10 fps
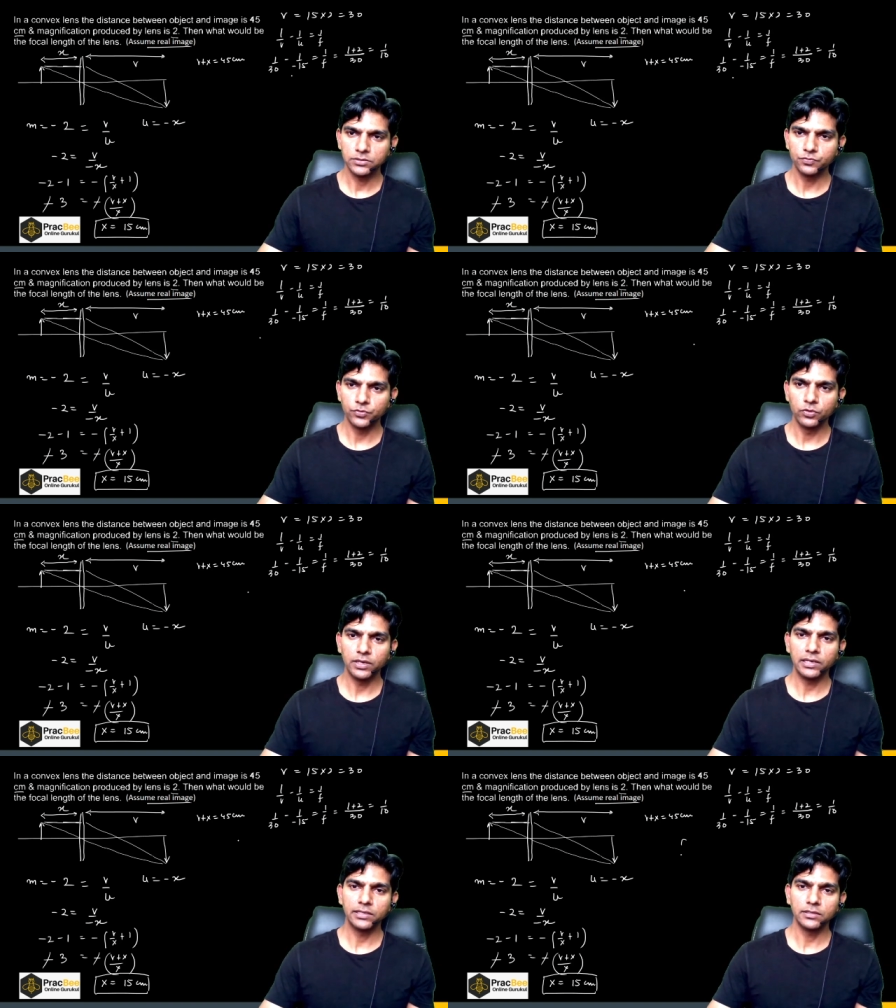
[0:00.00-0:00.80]
So
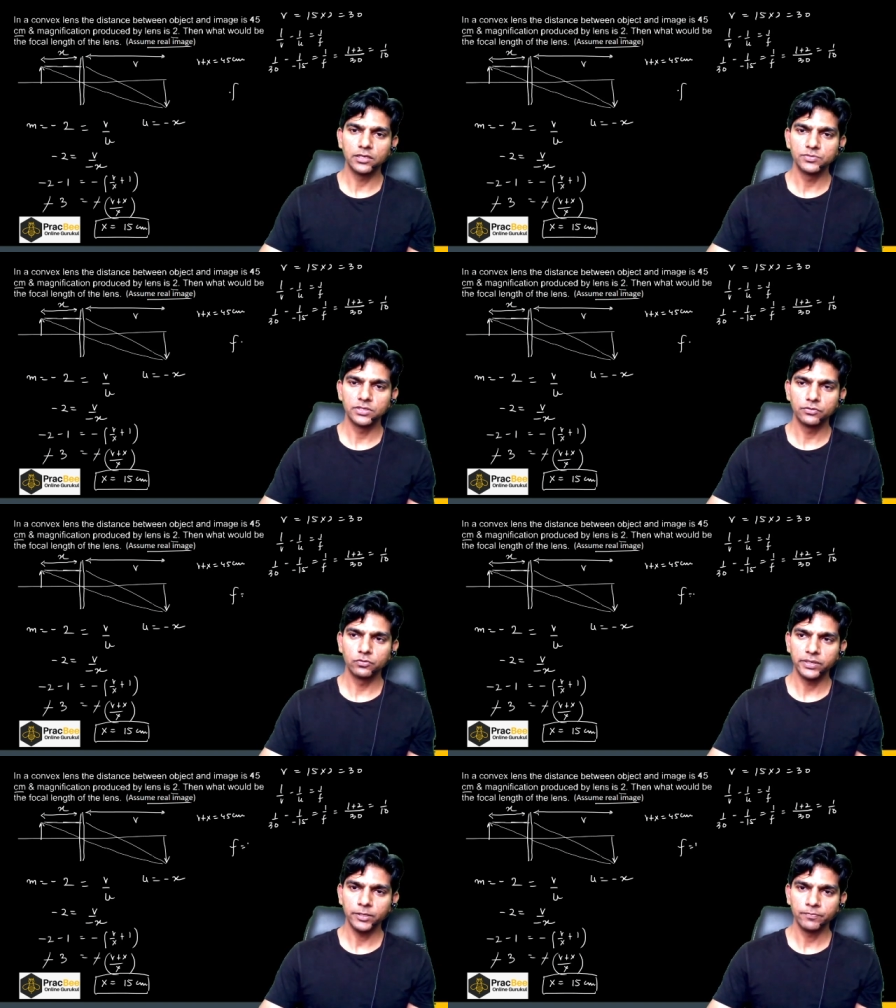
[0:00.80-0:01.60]
focal length comes out to
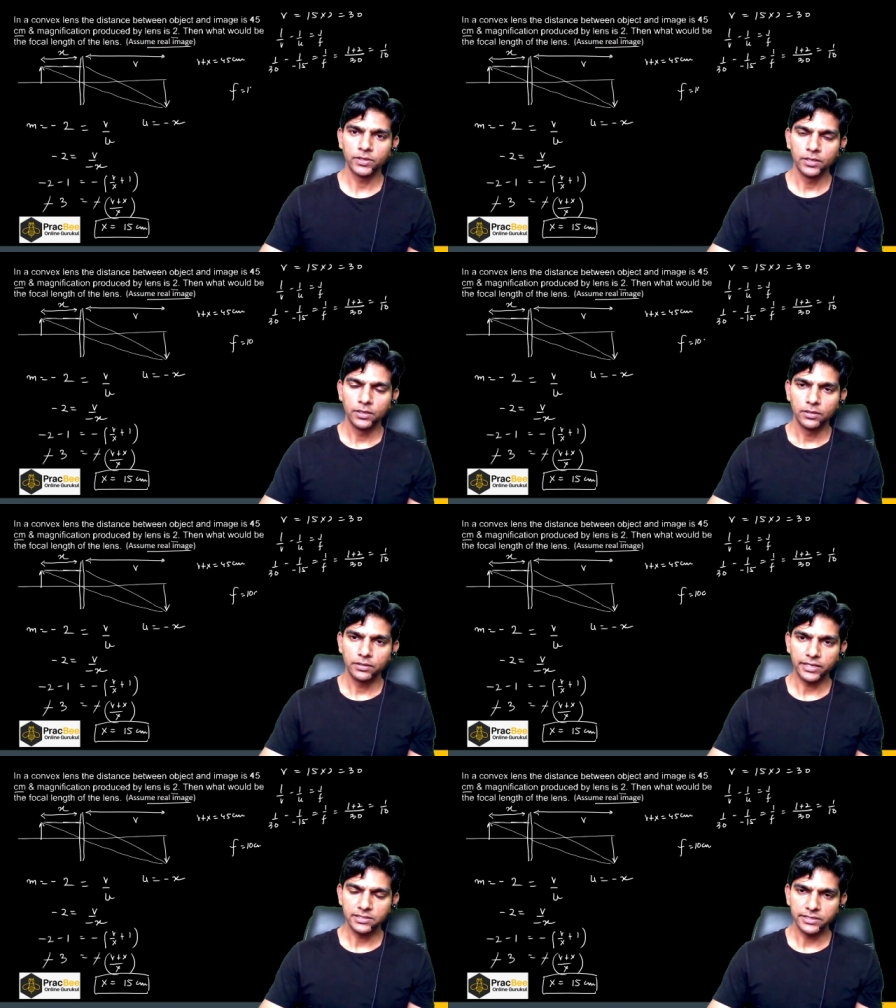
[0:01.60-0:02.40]
be
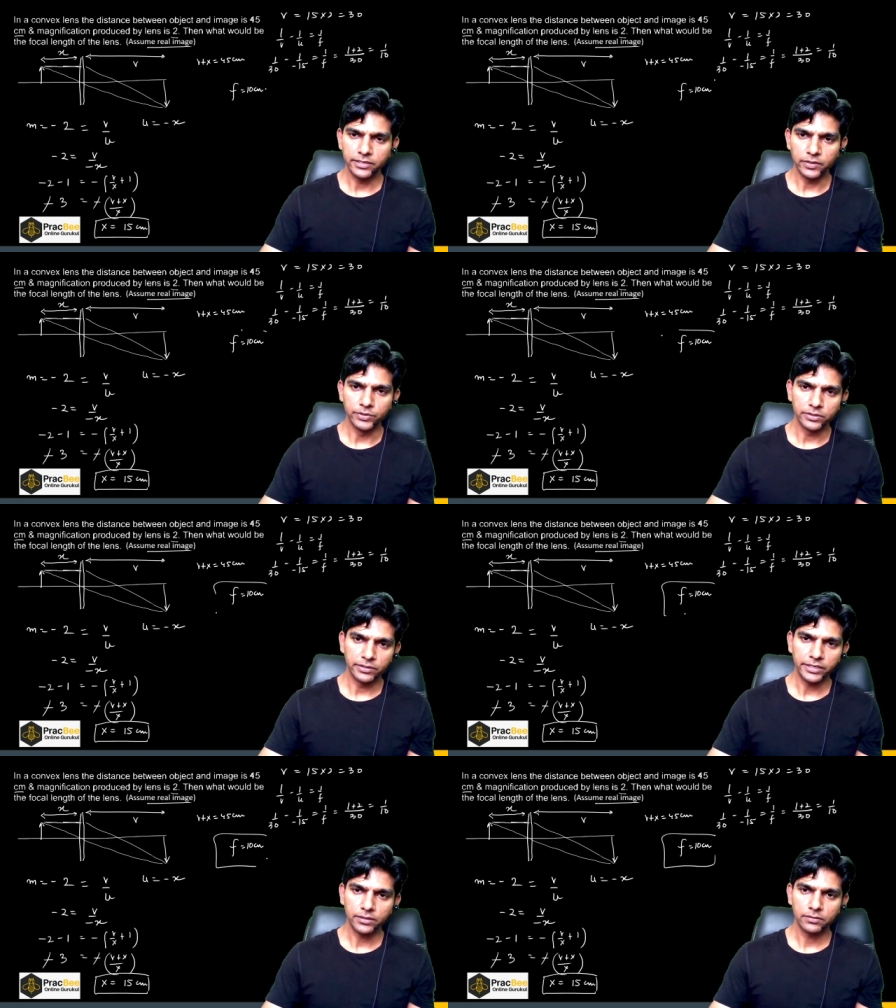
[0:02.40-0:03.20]
10 centimeter,
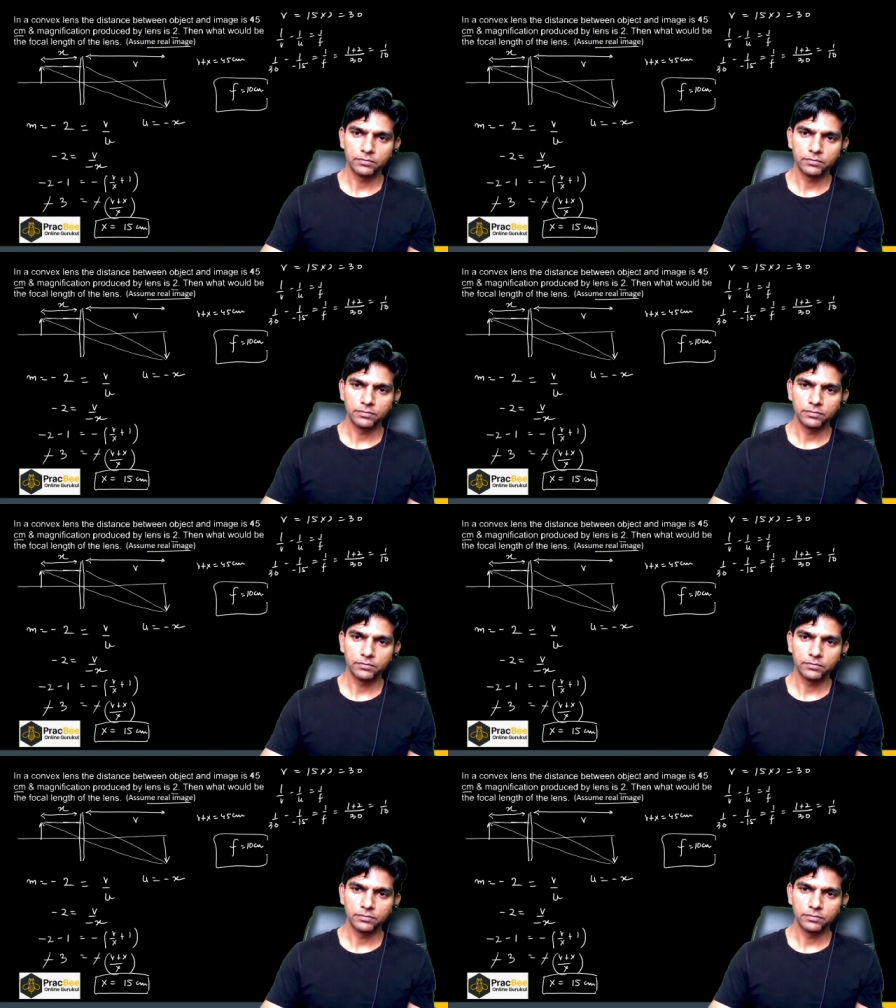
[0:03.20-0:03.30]
right?